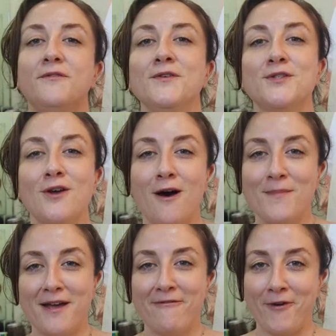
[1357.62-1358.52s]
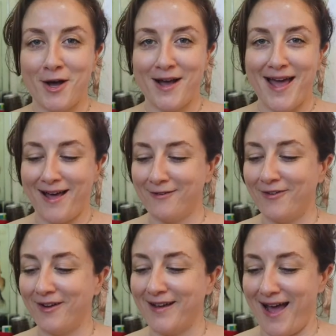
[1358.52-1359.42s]
If you saw my fall,
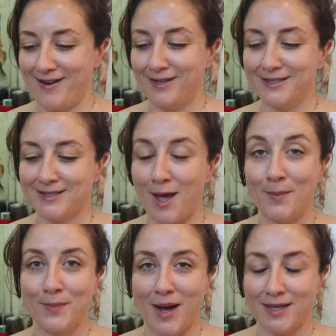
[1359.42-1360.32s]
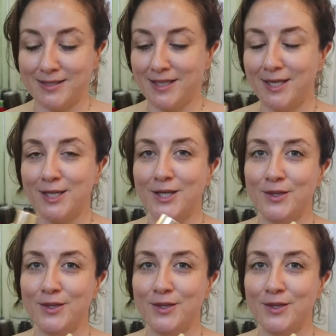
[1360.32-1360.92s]
fall add-ons unboxing,